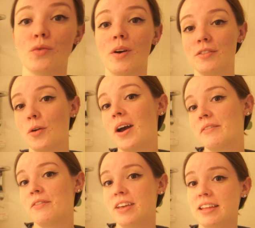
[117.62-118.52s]
don't
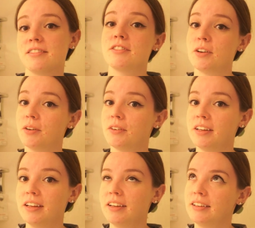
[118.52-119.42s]
have a vent, so
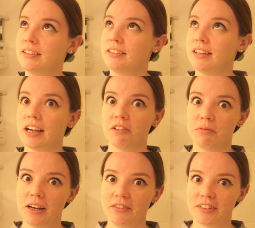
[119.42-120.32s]
lack of
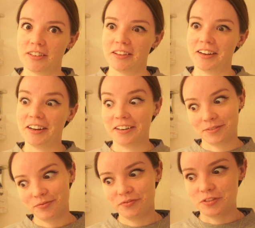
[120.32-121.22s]
privacy there,
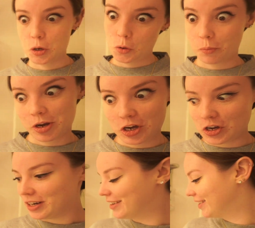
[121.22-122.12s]
if you know what I
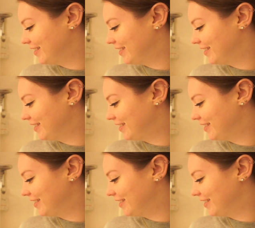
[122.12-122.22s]
mean.